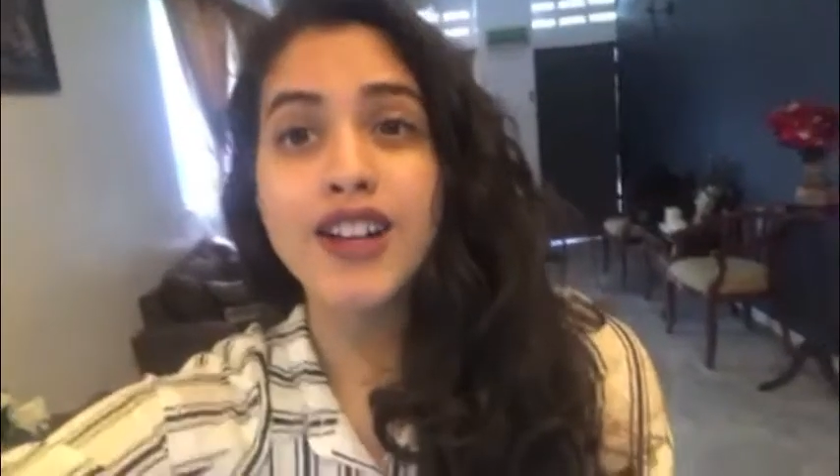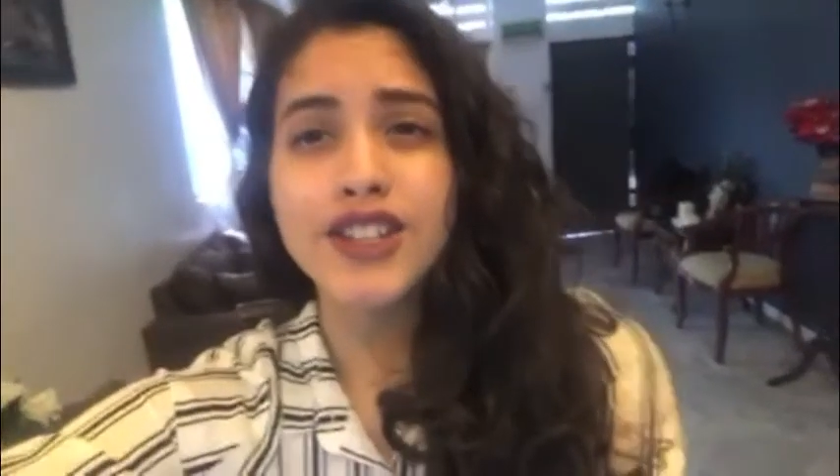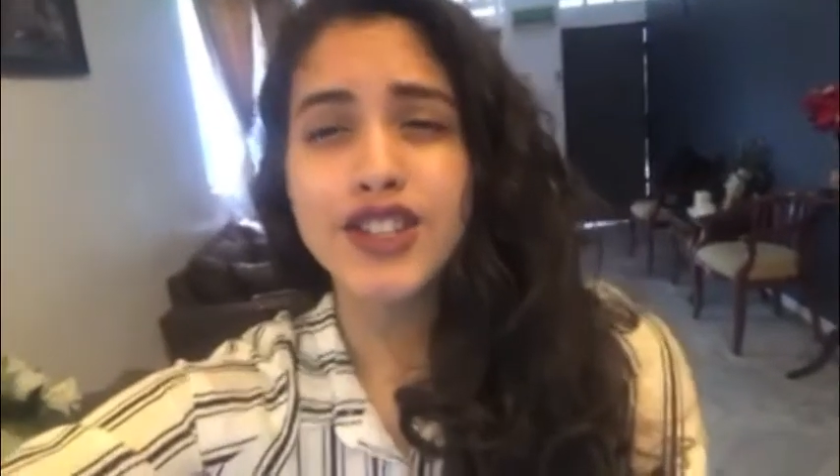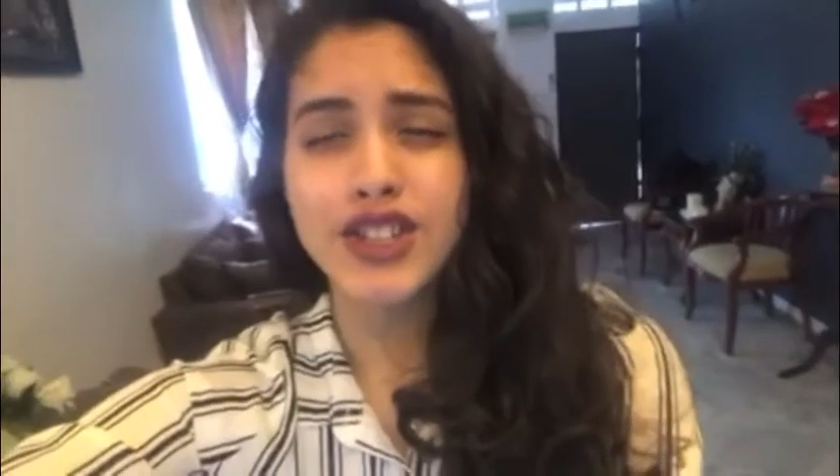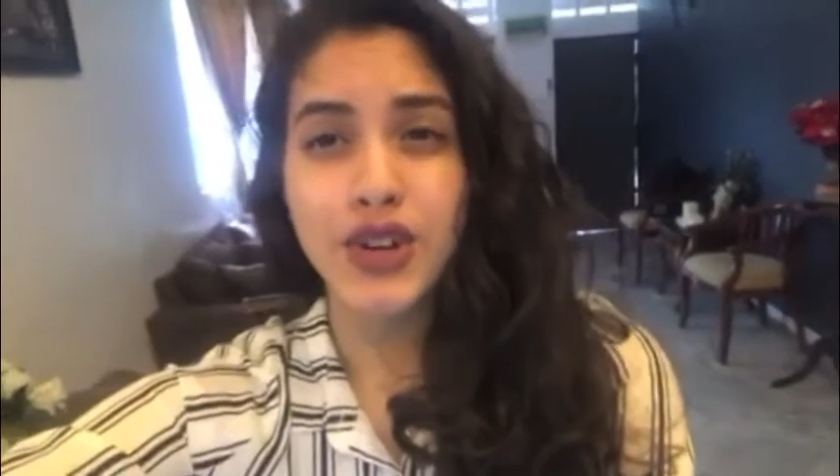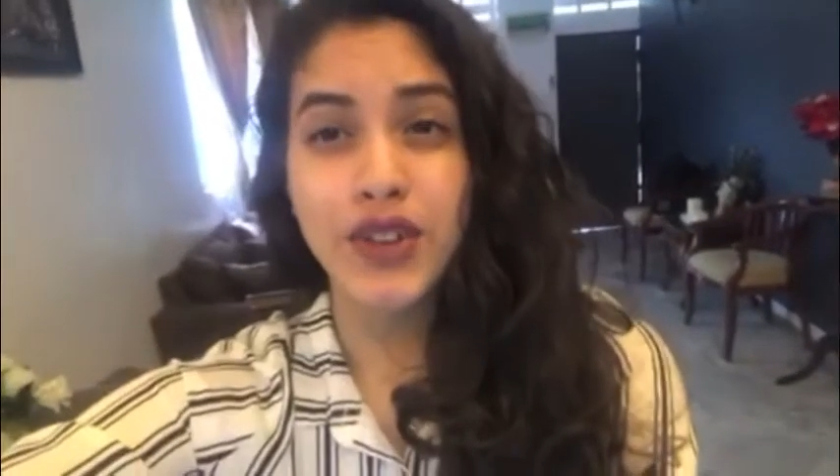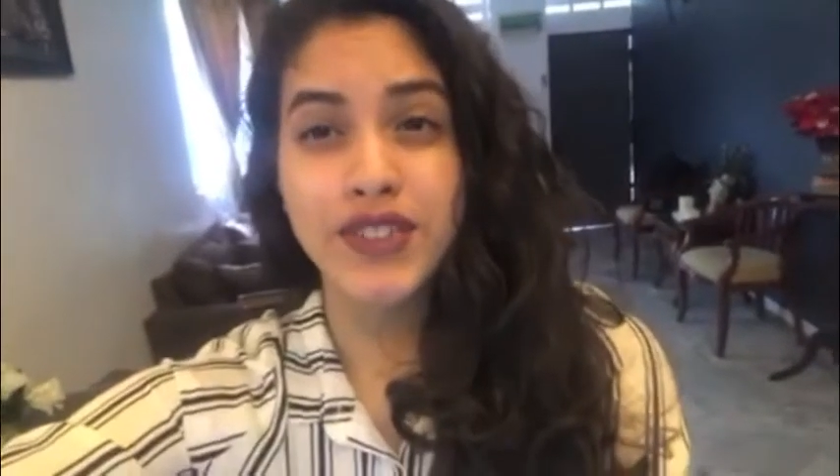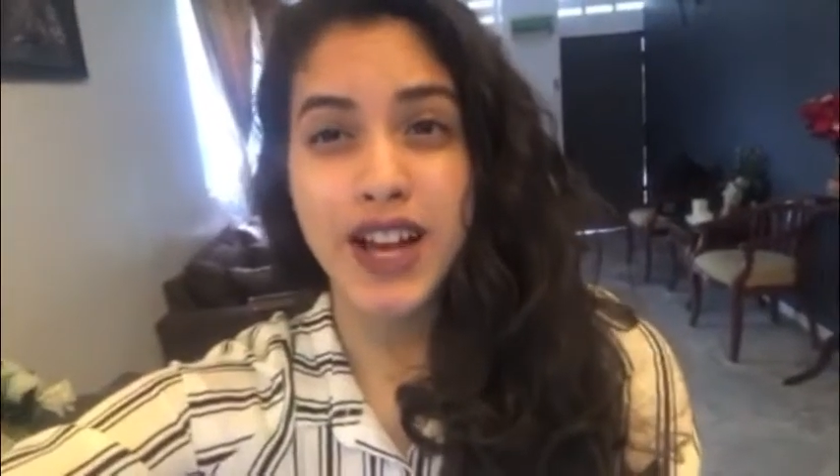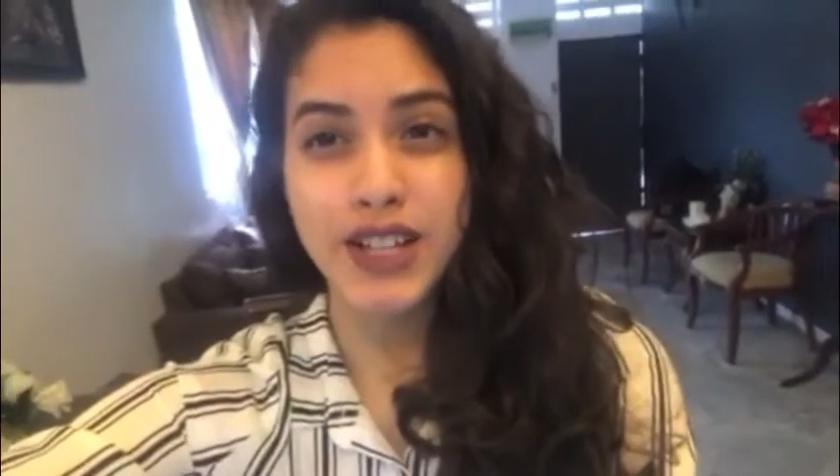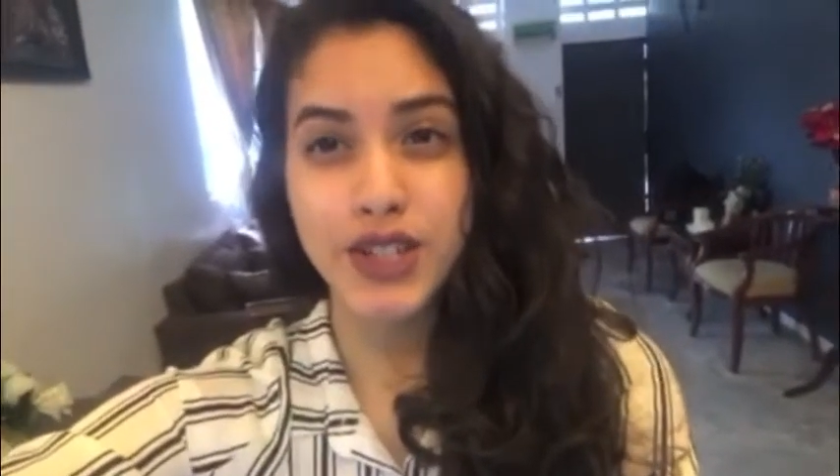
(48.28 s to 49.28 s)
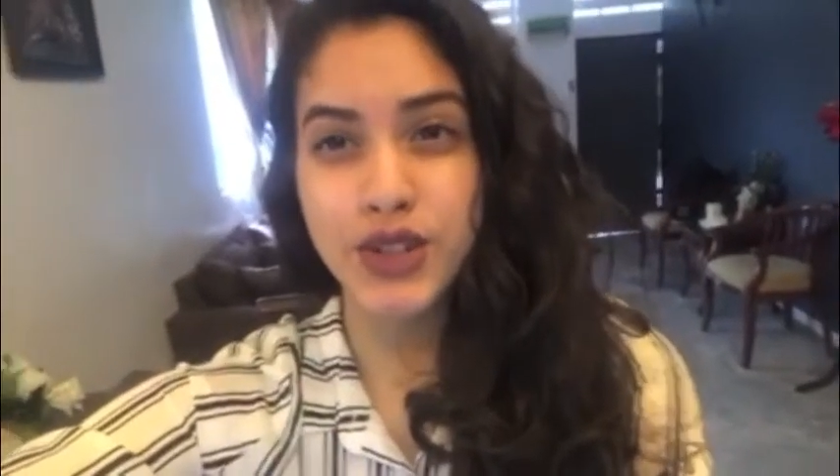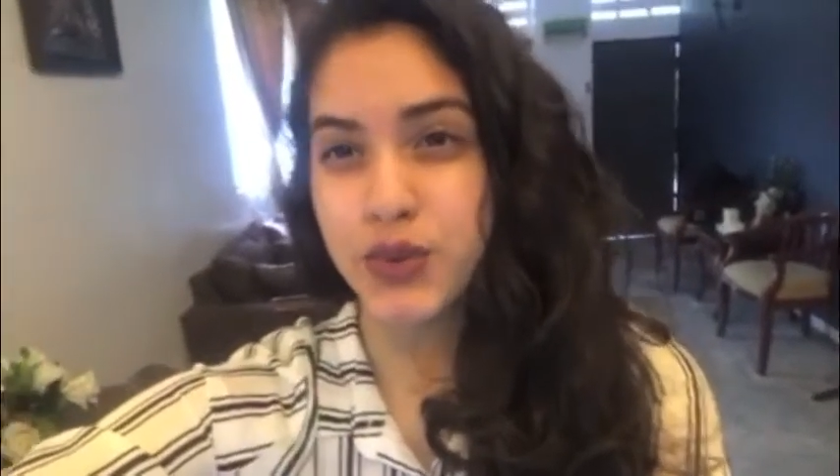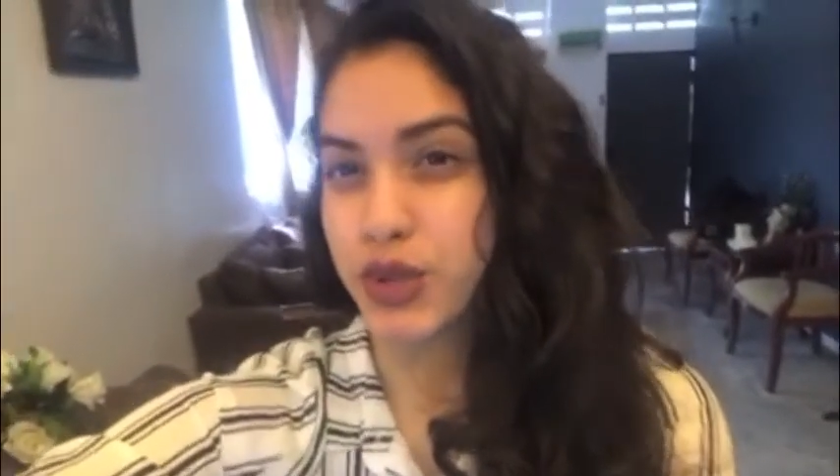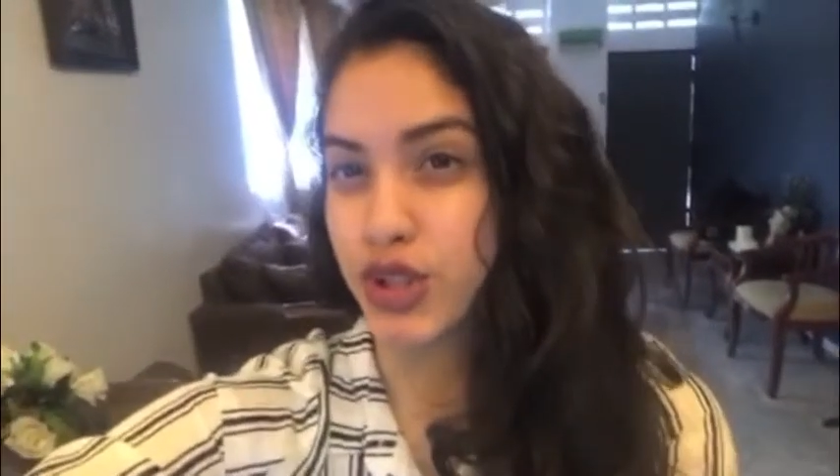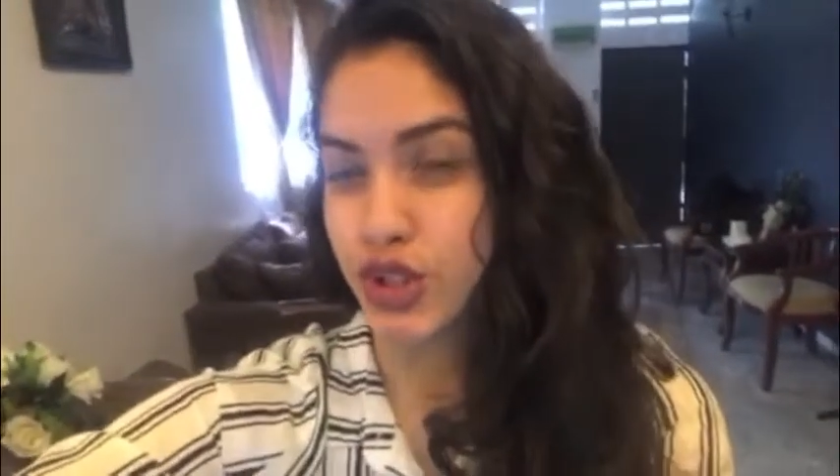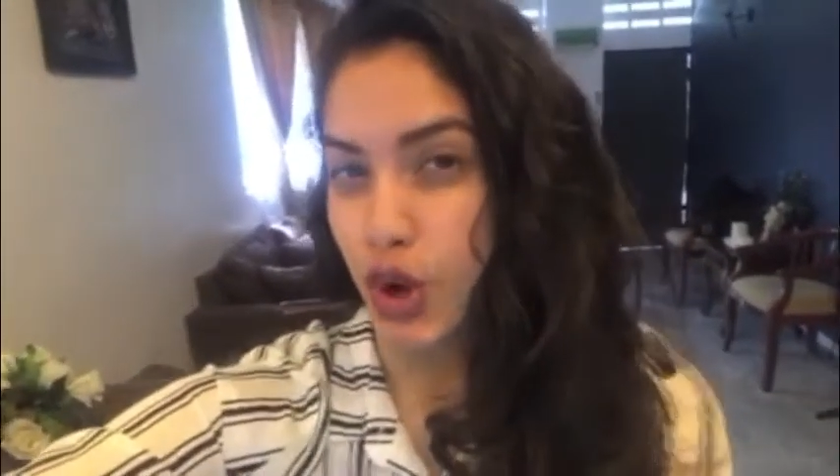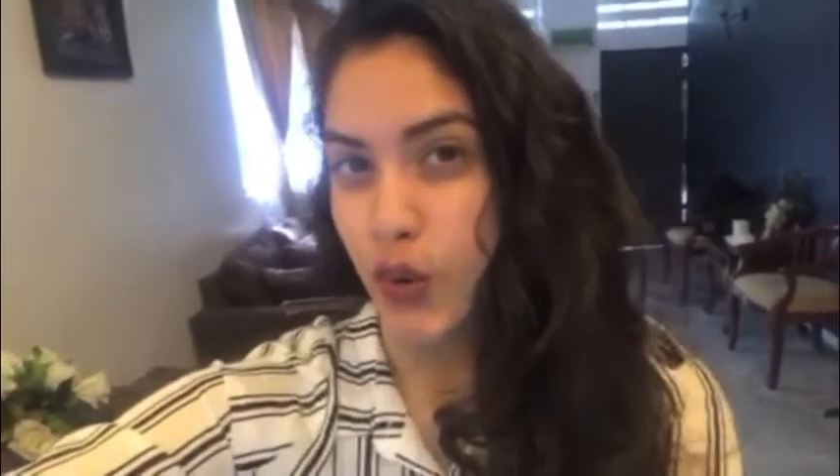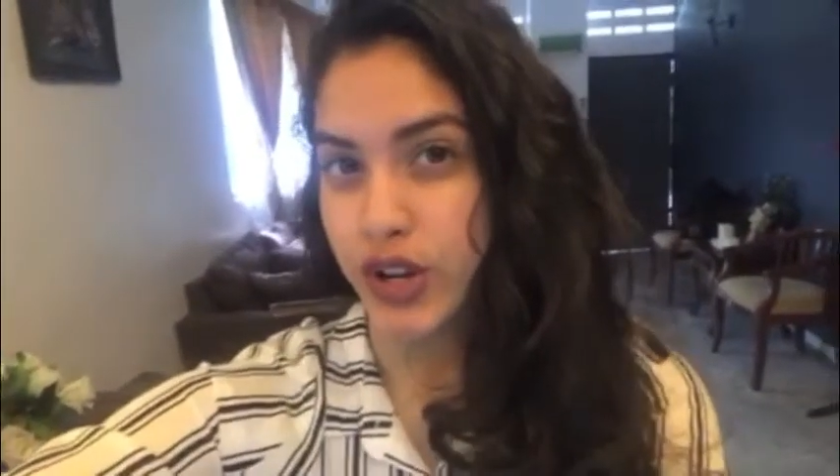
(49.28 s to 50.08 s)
So if tattoos were so